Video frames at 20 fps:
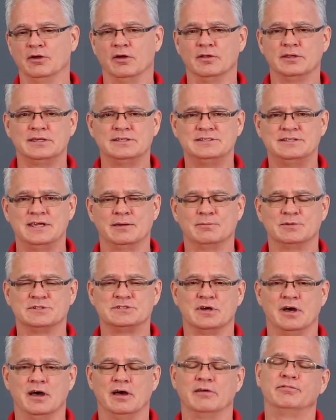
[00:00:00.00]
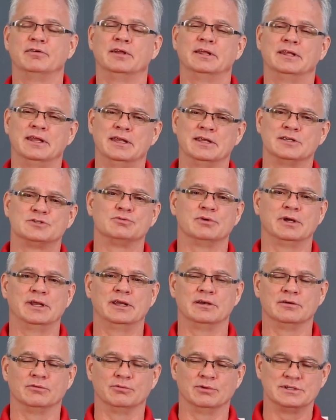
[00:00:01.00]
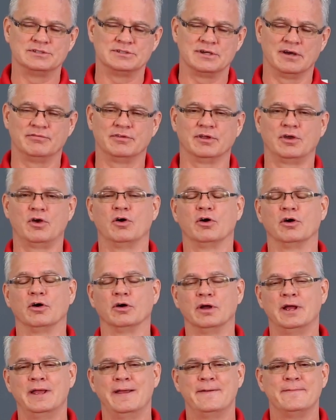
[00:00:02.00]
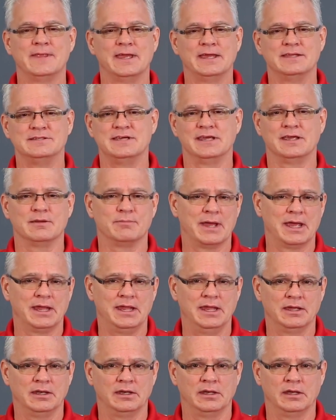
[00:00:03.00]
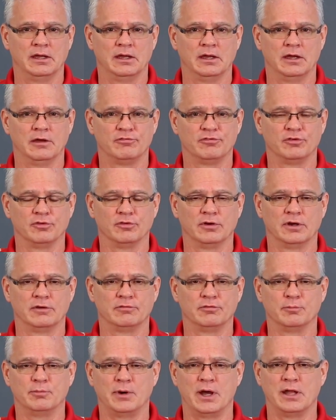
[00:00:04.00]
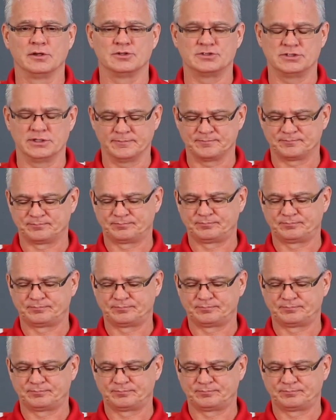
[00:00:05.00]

all the contaminants off, and then it's ready to rinse off the car and take it back in for polishing.